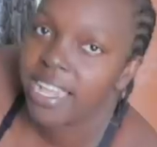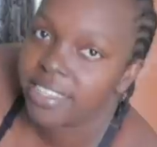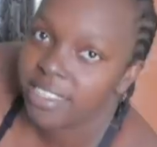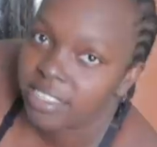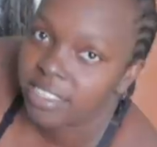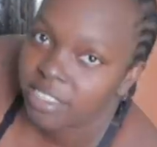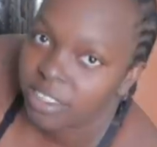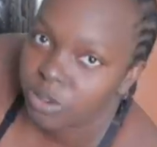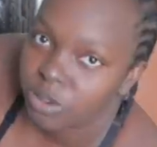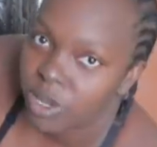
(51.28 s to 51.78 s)
and
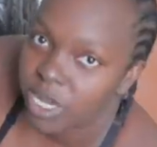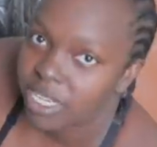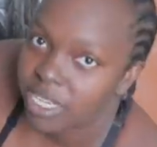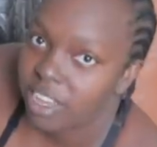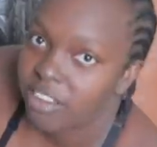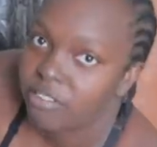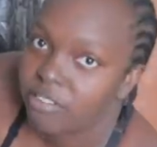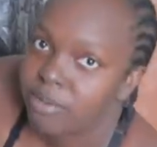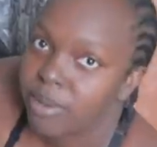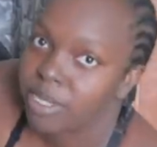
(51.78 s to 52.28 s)
this is what
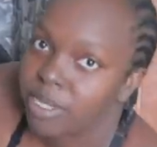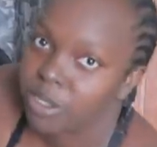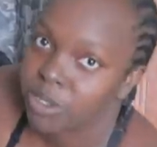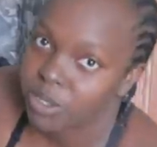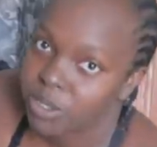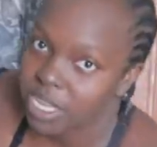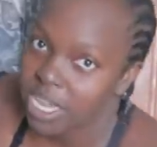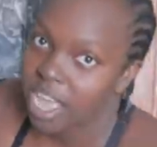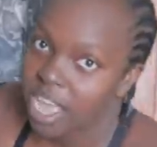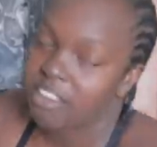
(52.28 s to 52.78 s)
I've been
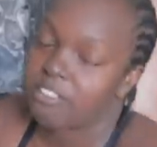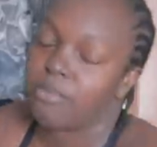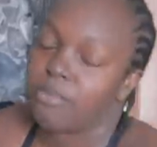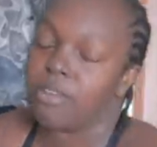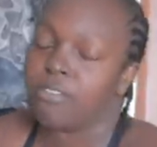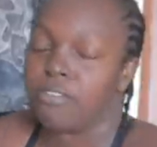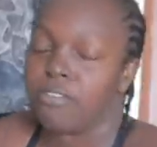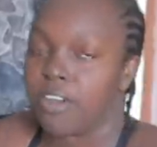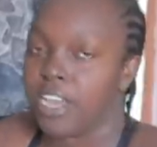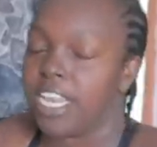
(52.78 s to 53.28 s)
doing. I've
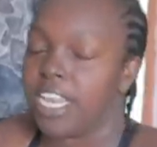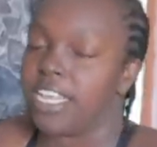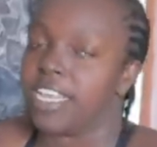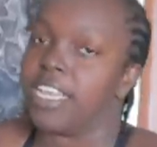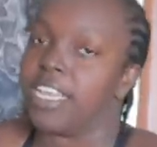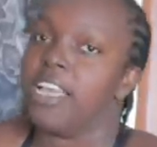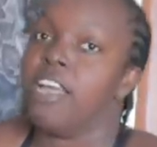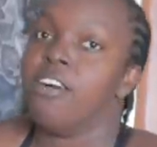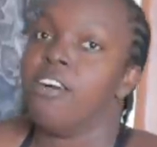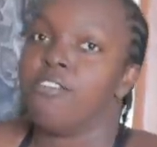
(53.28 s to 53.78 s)
been
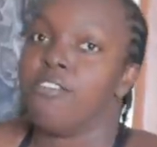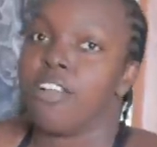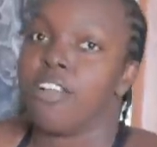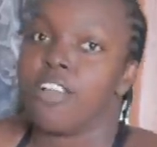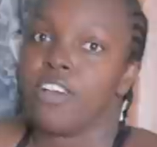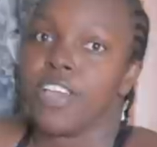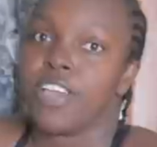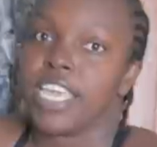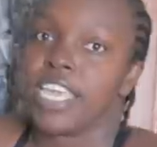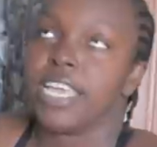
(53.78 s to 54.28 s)
following,
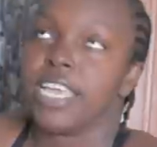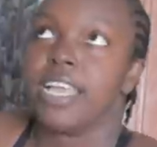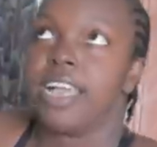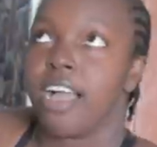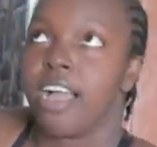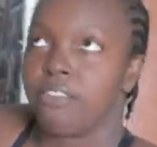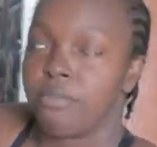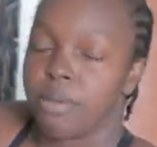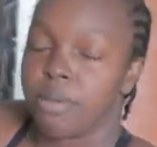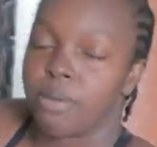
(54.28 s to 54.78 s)
following.
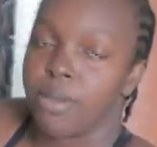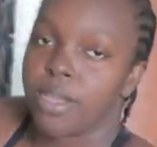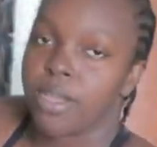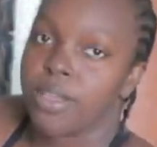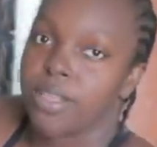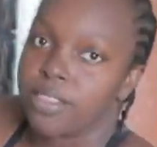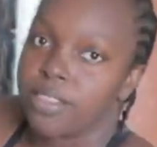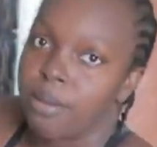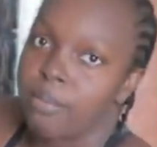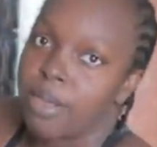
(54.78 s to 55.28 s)
I've been
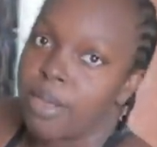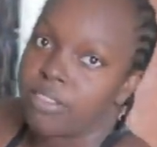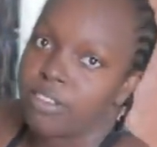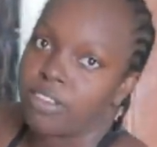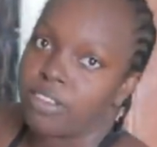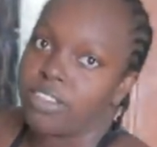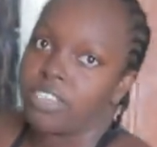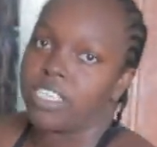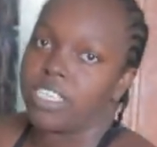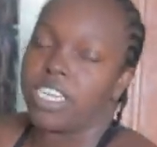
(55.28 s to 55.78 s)
working with a
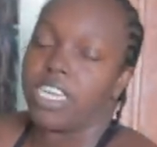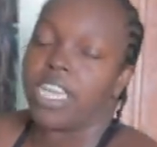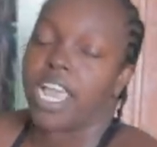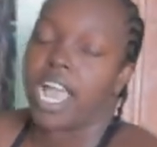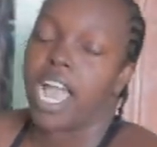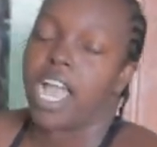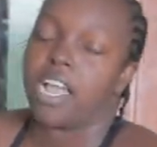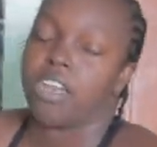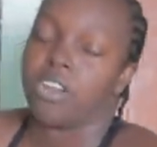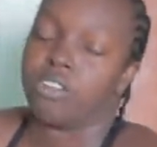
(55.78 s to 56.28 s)
personal
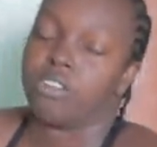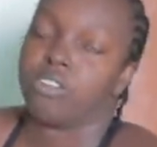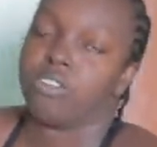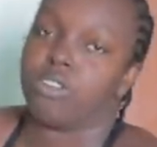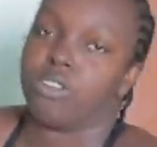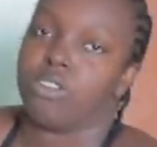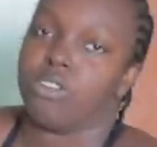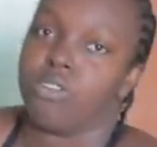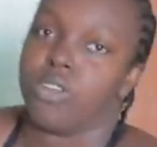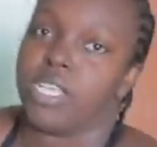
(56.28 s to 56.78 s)
trainer and
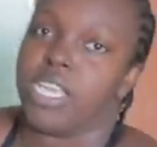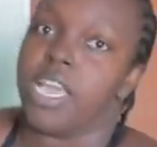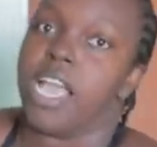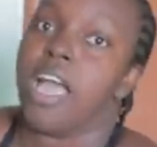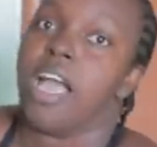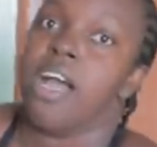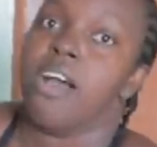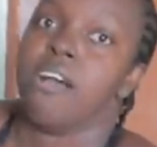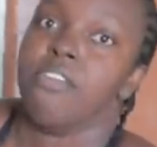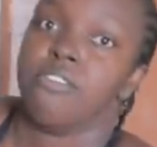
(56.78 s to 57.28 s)
also doing
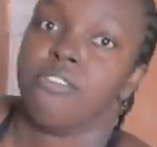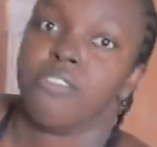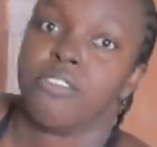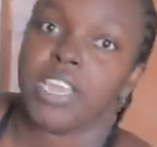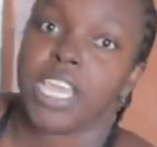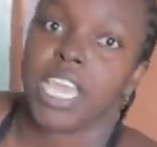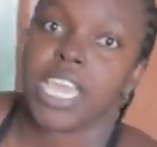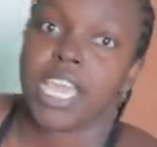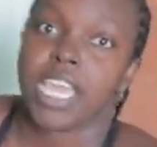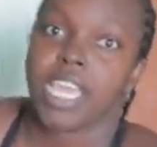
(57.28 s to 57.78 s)

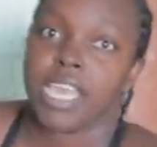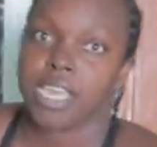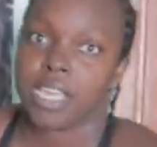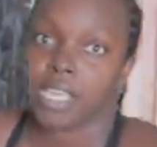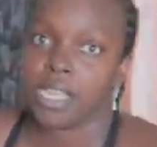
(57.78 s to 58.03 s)
free